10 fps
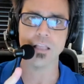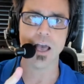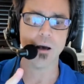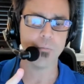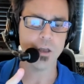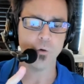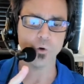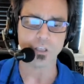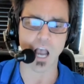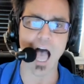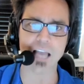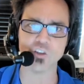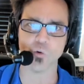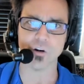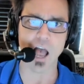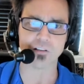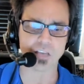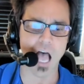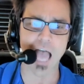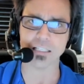them with guys who are now
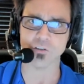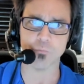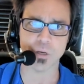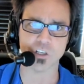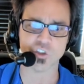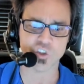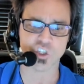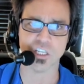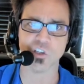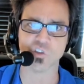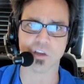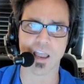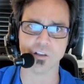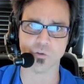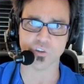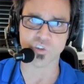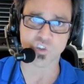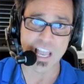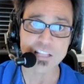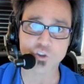tied to the biggest cheating scandal of the
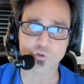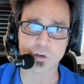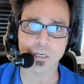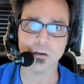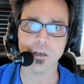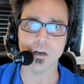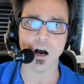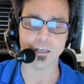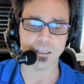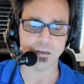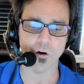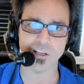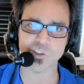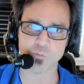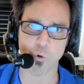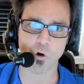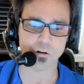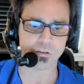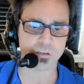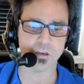century uh, you know in
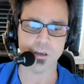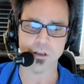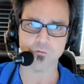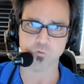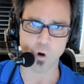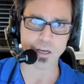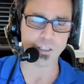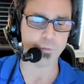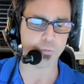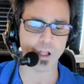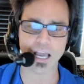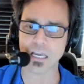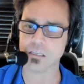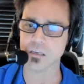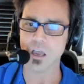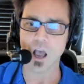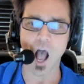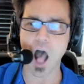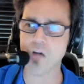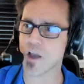sports running the place
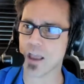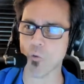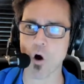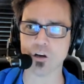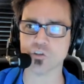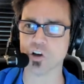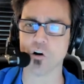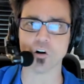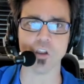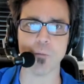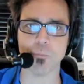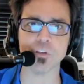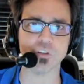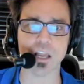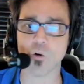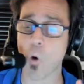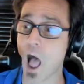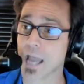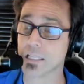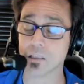they want to turtle up and stay
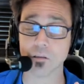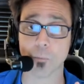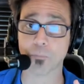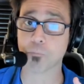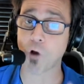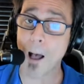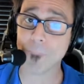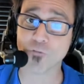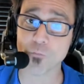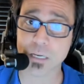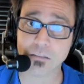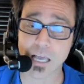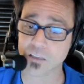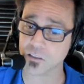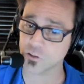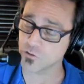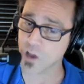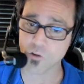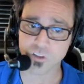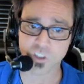quiet the, the problem for me Dennis and you
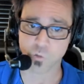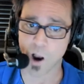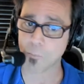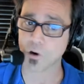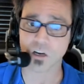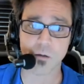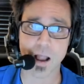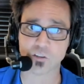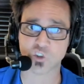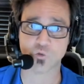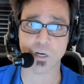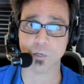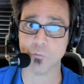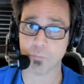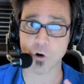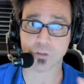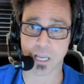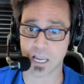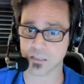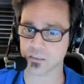know this is where I'm going to come out swinging with both
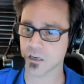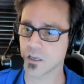hands